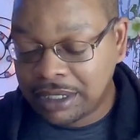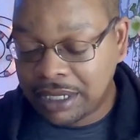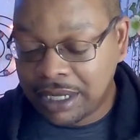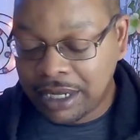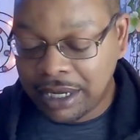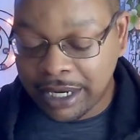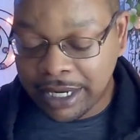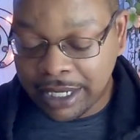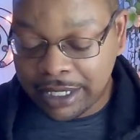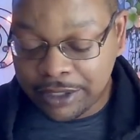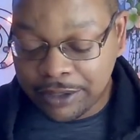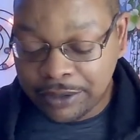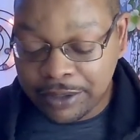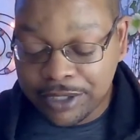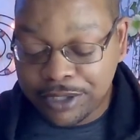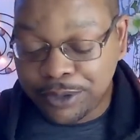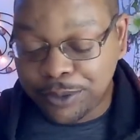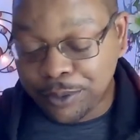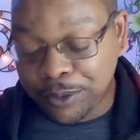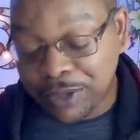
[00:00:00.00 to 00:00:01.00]
All right, so
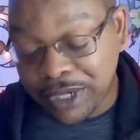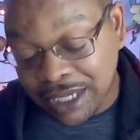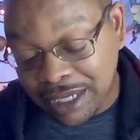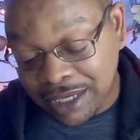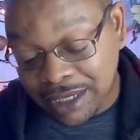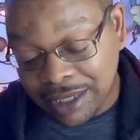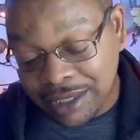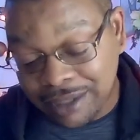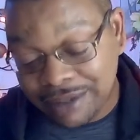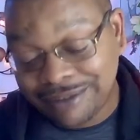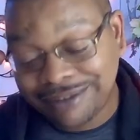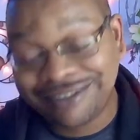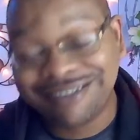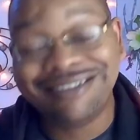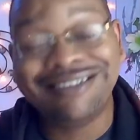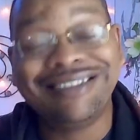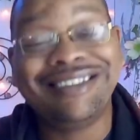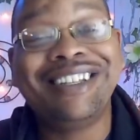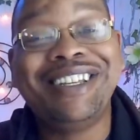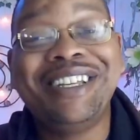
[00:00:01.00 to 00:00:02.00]
it's three.
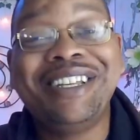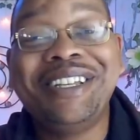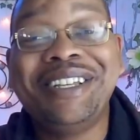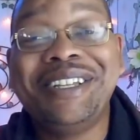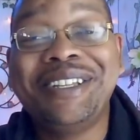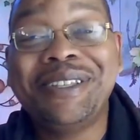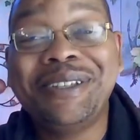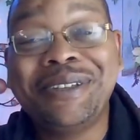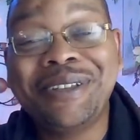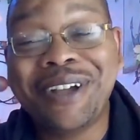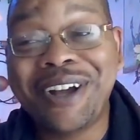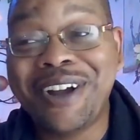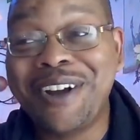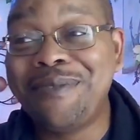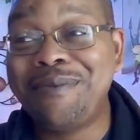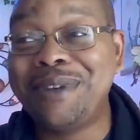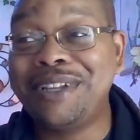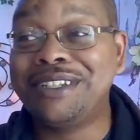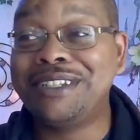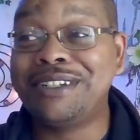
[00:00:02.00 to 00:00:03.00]
So it's hard
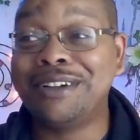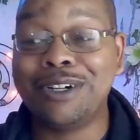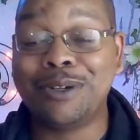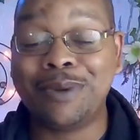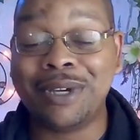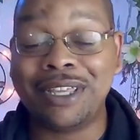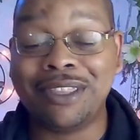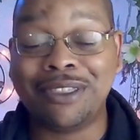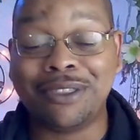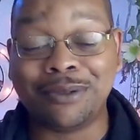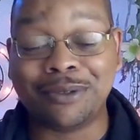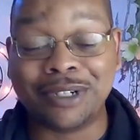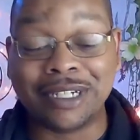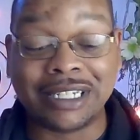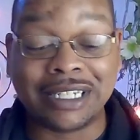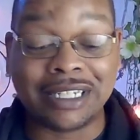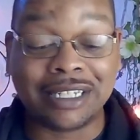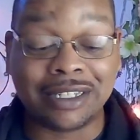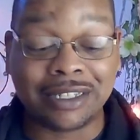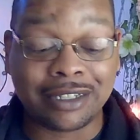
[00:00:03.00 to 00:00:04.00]
for me to turn away
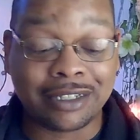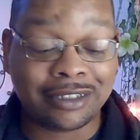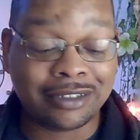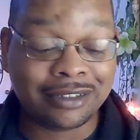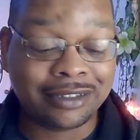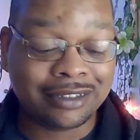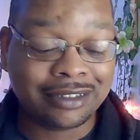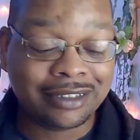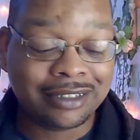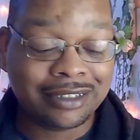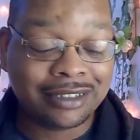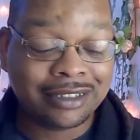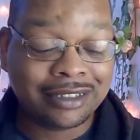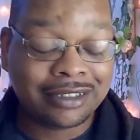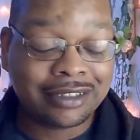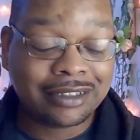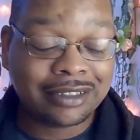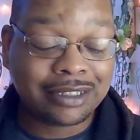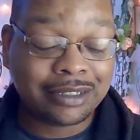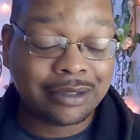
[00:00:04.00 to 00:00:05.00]
three.
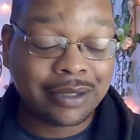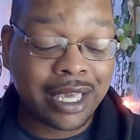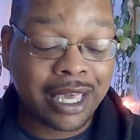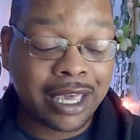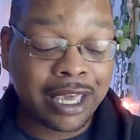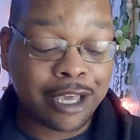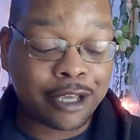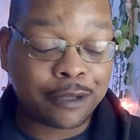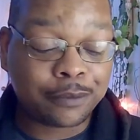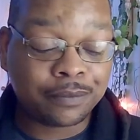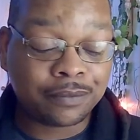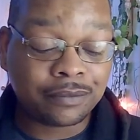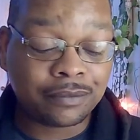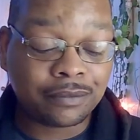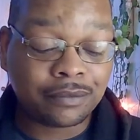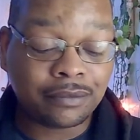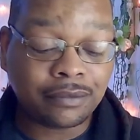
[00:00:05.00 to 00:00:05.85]
Okay.